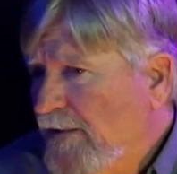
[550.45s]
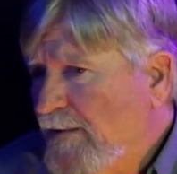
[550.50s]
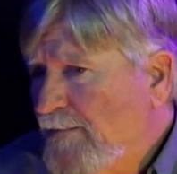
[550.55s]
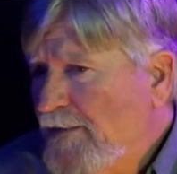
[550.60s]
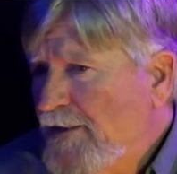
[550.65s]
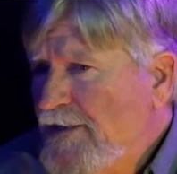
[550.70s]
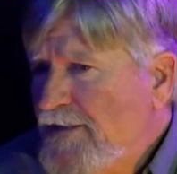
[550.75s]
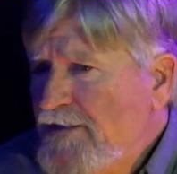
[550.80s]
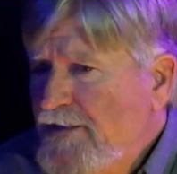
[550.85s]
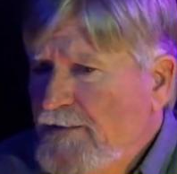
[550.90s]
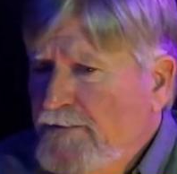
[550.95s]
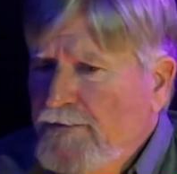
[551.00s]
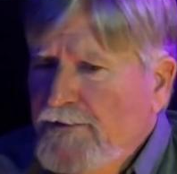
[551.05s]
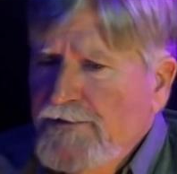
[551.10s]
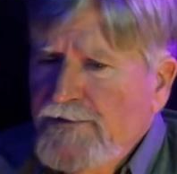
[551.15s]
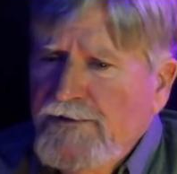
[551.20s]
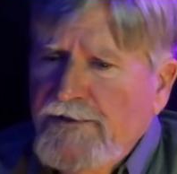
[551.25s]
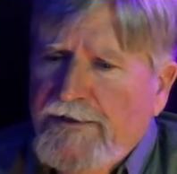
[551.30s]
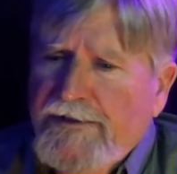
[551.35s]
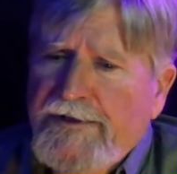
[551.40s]
I mean, she
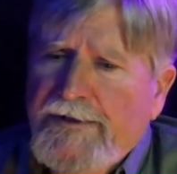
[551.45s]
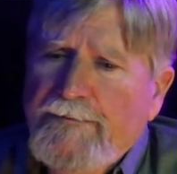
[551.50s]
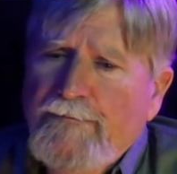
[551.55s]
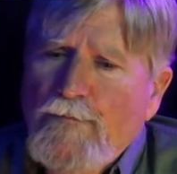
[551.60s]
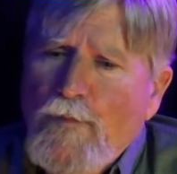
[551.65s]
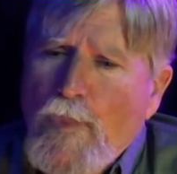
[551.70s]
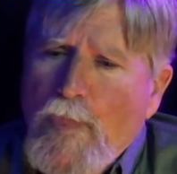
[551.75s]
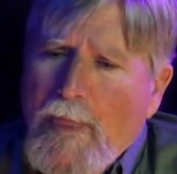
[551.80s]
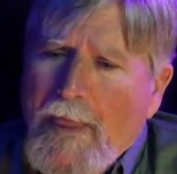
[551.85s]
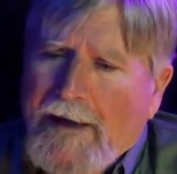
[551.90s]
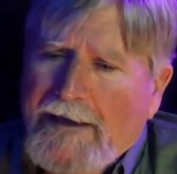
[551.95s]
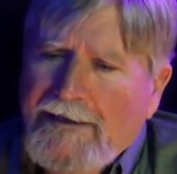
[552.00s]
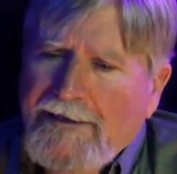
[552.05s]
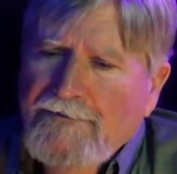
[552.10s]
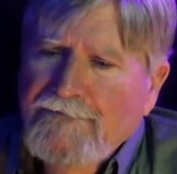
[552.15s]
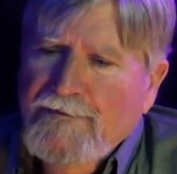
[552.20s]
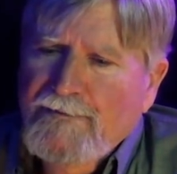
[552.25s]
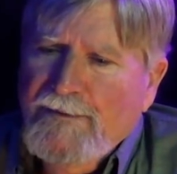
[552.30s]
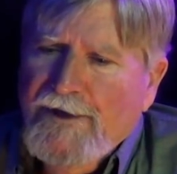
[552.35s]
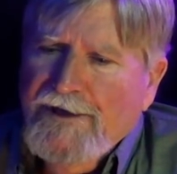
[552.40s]
was,
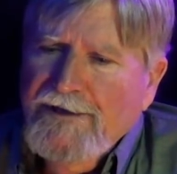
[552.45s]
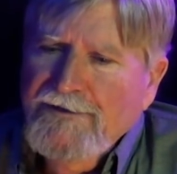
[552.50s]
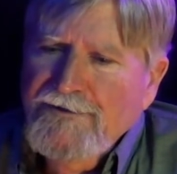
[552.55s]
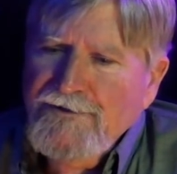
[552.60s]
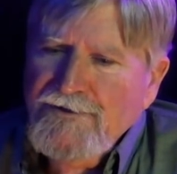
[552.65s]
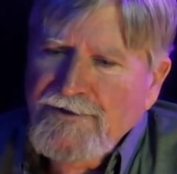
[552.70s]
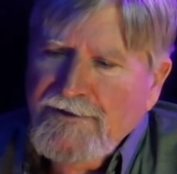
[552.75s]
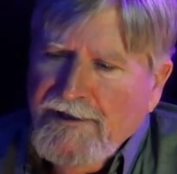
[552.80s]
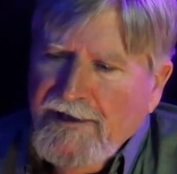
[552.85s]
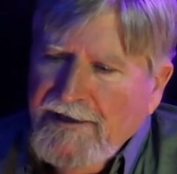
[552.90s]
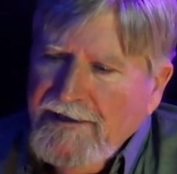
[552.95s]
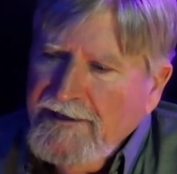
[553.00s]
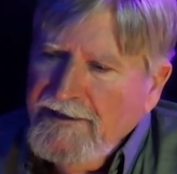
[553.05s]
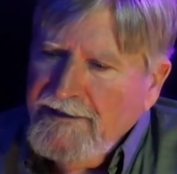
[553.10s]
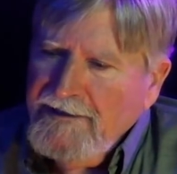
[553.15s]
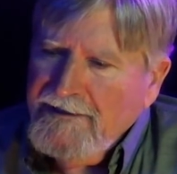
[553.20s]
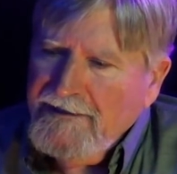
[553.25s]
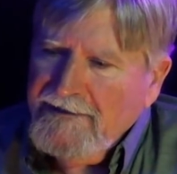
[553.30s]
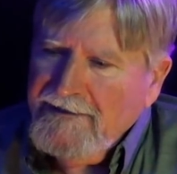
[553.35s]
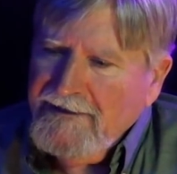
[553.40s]
from my
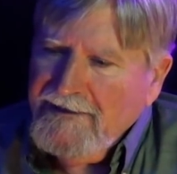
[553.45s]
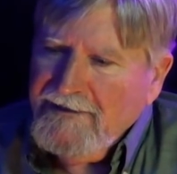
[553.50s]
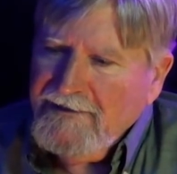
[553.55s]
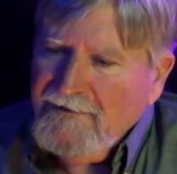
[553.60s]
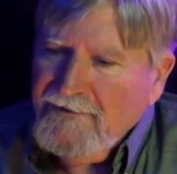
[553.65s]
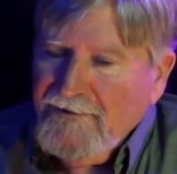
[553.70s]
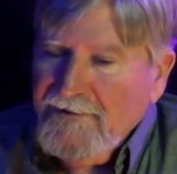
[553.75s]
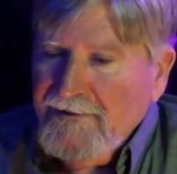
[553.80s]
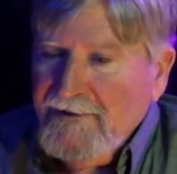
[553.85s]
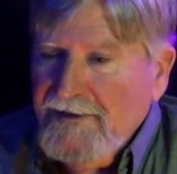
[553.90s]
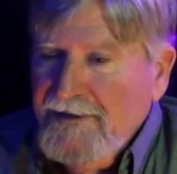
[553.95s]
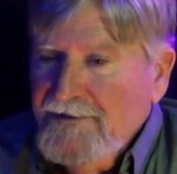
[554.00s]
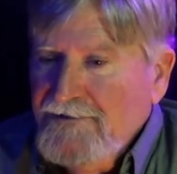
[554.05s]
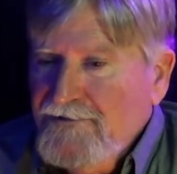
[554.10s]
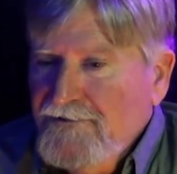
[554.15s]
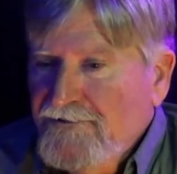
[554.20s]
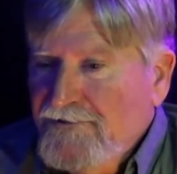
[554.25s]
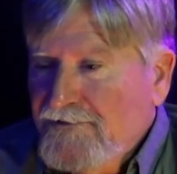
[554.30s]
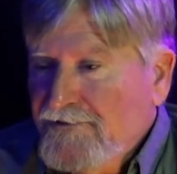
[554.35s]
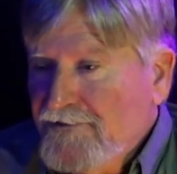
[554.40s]
understanding and all the
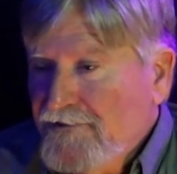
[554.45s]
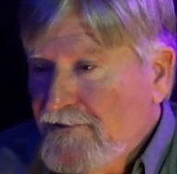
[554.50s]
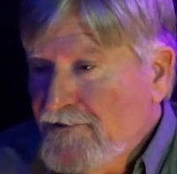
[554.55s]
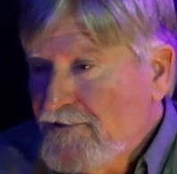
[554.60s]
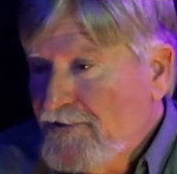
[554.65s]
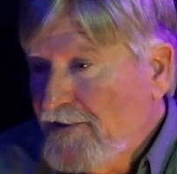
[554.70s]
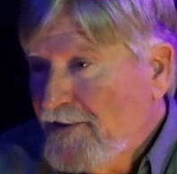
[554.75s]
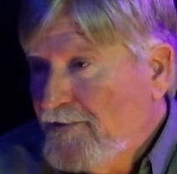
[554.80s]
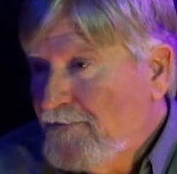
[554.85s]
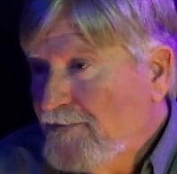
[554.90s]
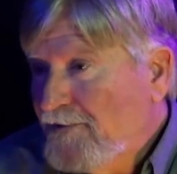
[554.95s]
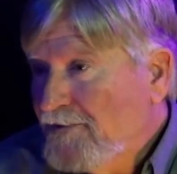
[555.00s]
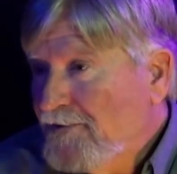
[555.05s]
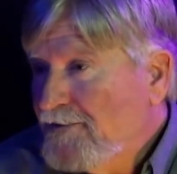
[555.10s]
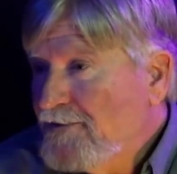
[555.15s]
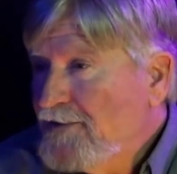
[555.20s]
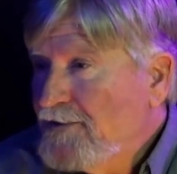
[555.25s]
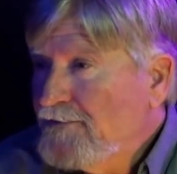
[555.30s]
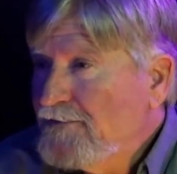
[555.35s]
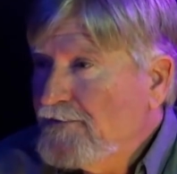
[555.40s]
legends associated with
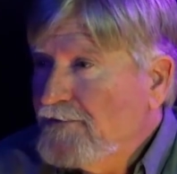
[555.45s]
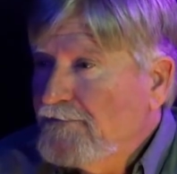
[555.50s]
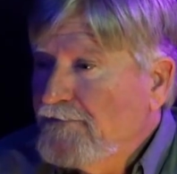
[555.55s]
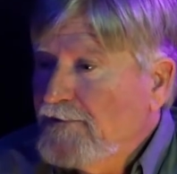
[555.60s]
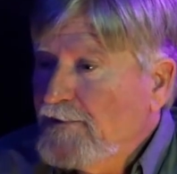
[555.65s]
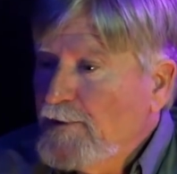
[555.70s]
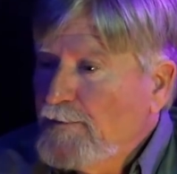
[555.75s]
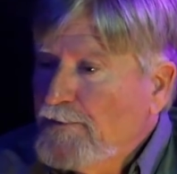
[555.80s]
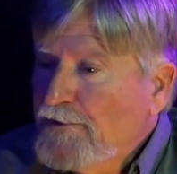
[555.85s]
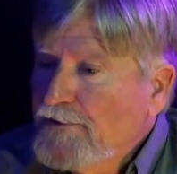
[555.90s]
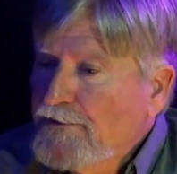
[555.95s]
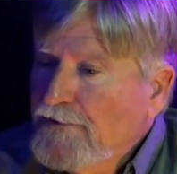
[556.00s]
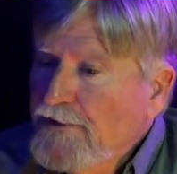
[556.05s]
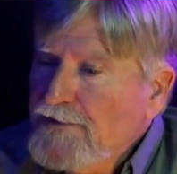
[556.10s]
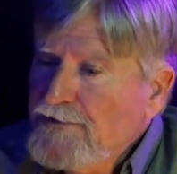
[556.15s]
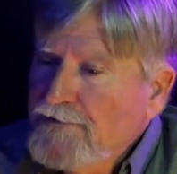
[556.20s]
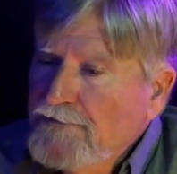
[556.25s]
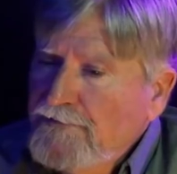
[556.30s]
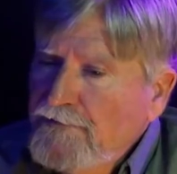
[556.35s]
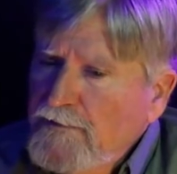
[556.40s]
her, she was a very
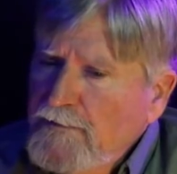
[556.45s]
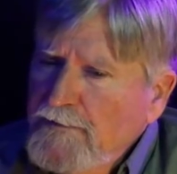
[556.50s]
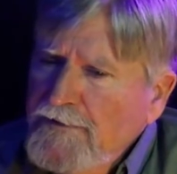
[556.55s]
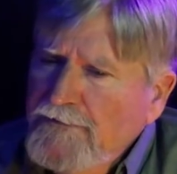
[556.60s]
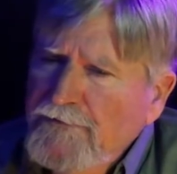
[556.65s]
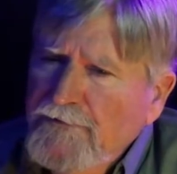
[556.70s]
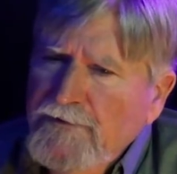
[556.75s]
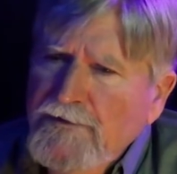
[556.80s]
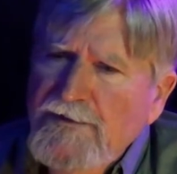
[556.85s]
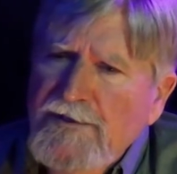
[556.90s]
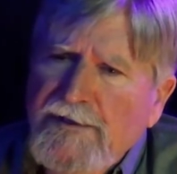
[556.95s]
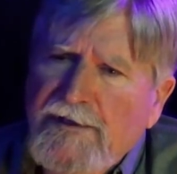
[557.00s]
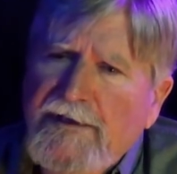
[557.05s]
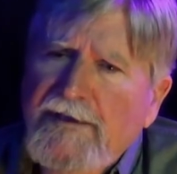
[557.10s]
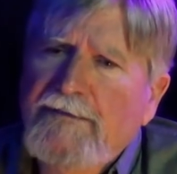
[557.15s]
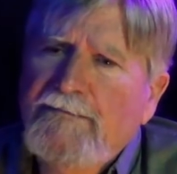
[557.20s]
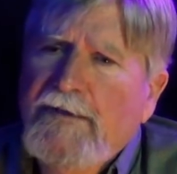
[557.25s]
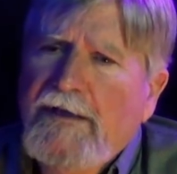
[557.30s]
progressive woman for a time.